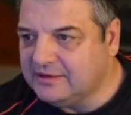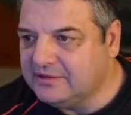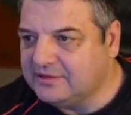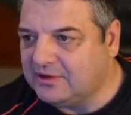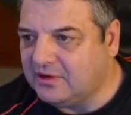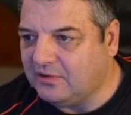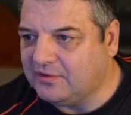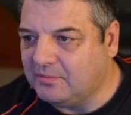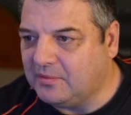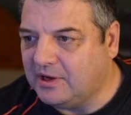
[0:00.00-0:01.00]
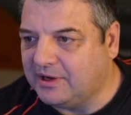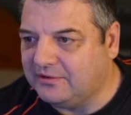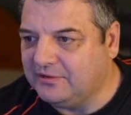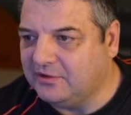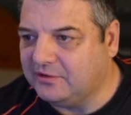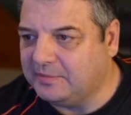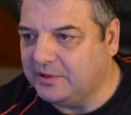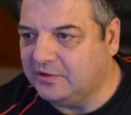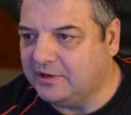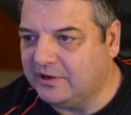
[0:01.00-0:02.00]
So I've got mine
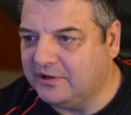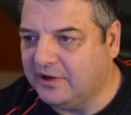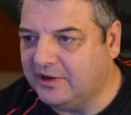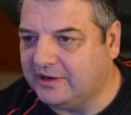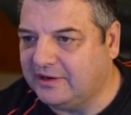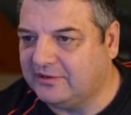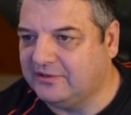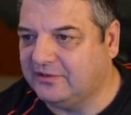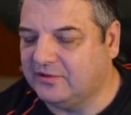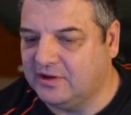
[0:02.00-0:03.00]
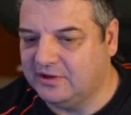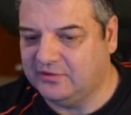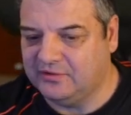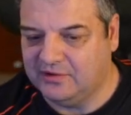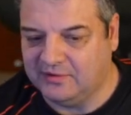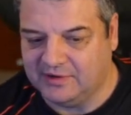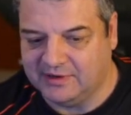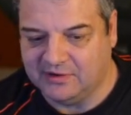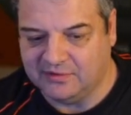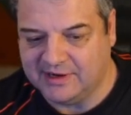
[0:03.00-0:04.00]
USB audio codec that's just going through. I've got an
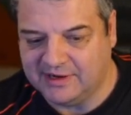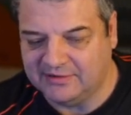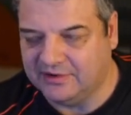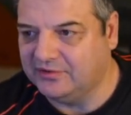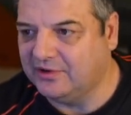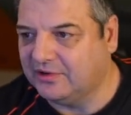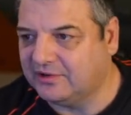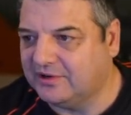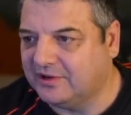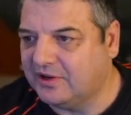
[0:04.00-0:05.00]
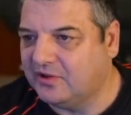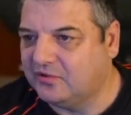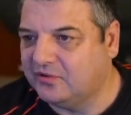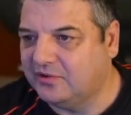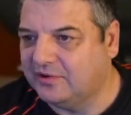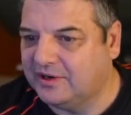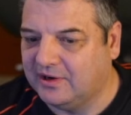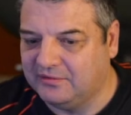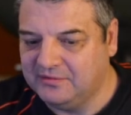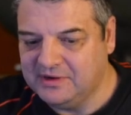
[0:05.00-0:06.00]
Elgato dock that I go through, and
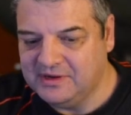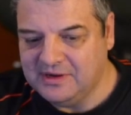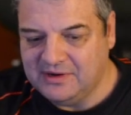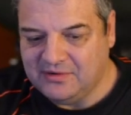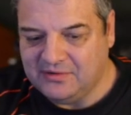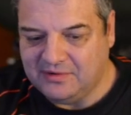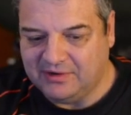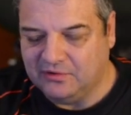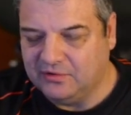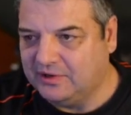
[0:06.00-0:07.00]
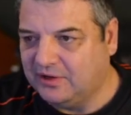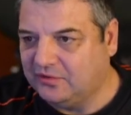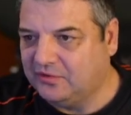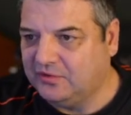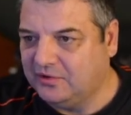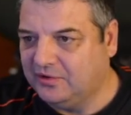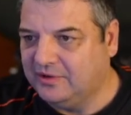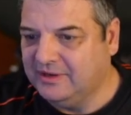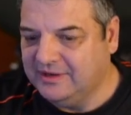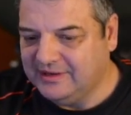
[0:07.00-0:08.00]
I run the audio through
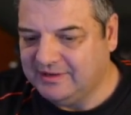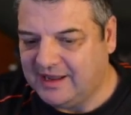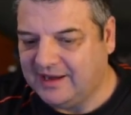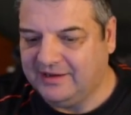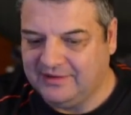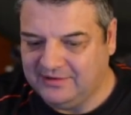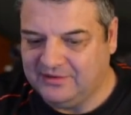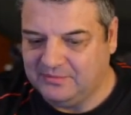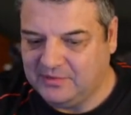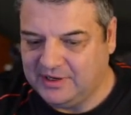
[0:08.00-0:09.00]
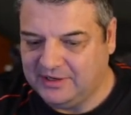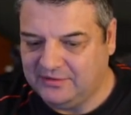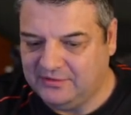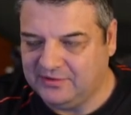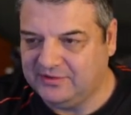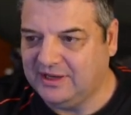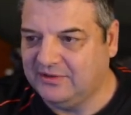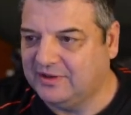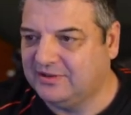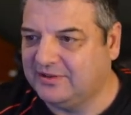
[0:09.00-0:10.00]
that and into my
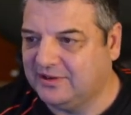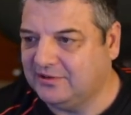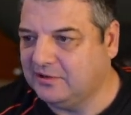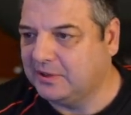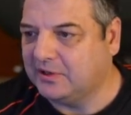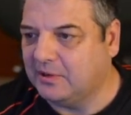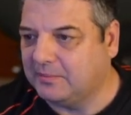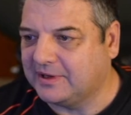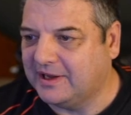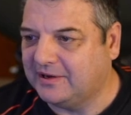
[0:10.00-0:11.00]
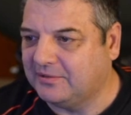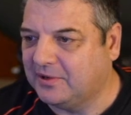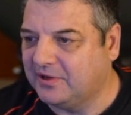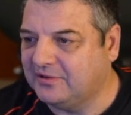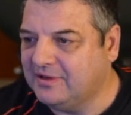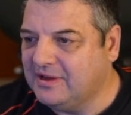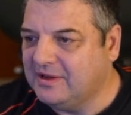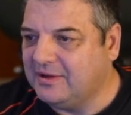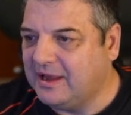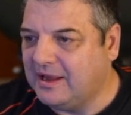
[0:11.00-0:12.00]
receiver. So it's a little bit complicated than most.
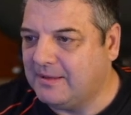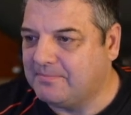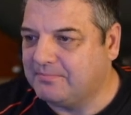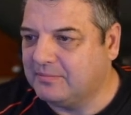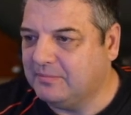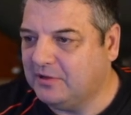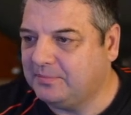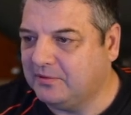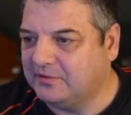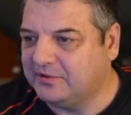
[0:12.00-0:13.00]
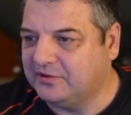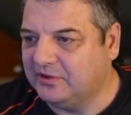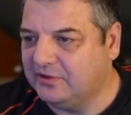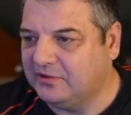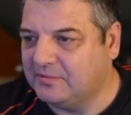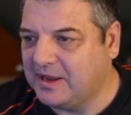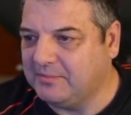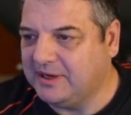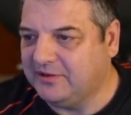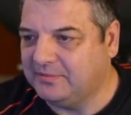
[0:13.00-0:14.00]
Most people just use the Mac
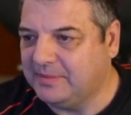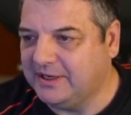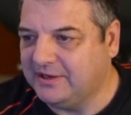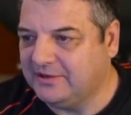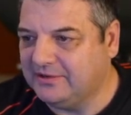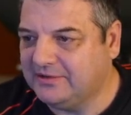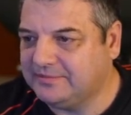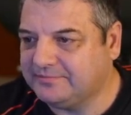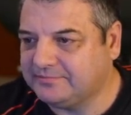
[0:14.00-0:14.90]
Mini speakers